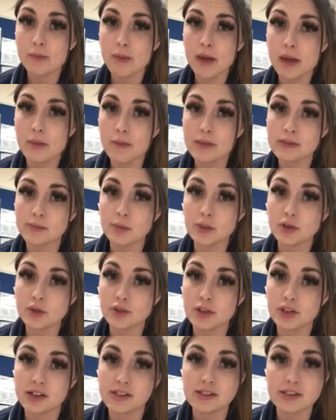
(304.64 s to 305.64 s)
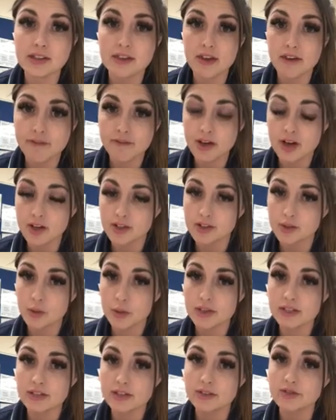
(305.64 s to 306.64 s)
baby's blood sugars in that first
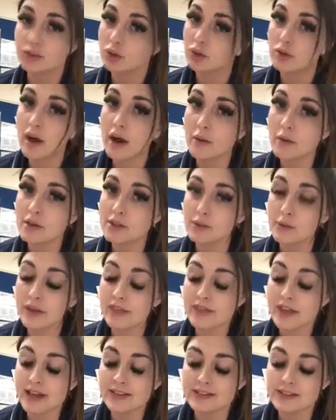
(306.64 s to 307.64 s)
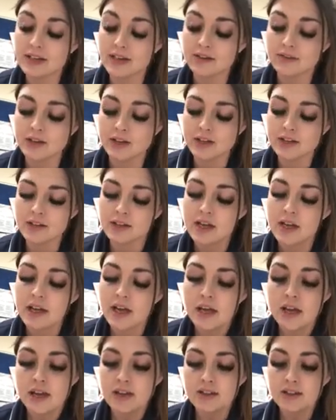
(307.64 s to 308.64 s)
24 hours when they're delivered.
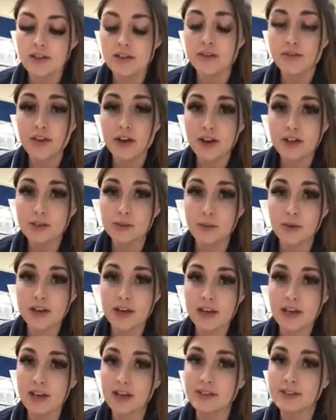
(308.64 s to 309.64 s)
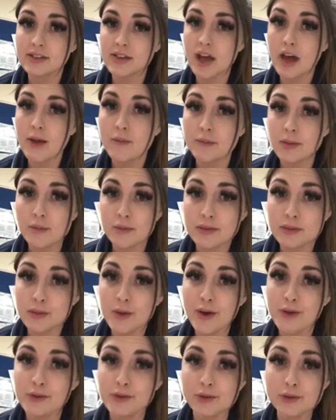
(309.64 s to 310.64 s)
So the first one is the
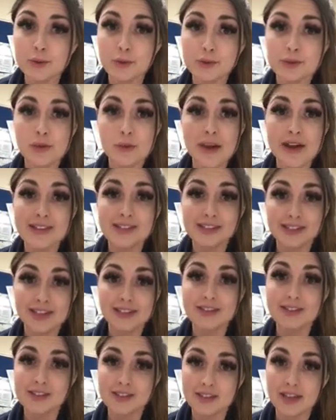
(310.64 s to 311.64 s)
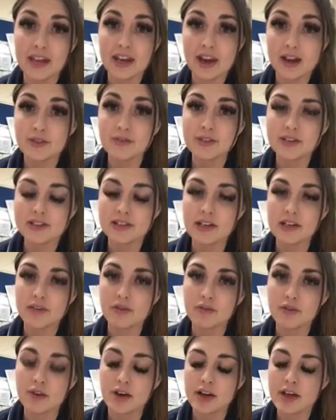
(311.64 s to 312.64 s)
midwife would talk to you about skin to skin after
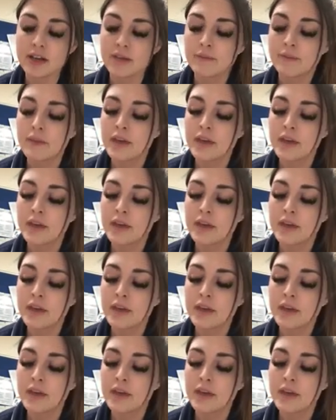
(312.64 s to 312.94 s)
delivery.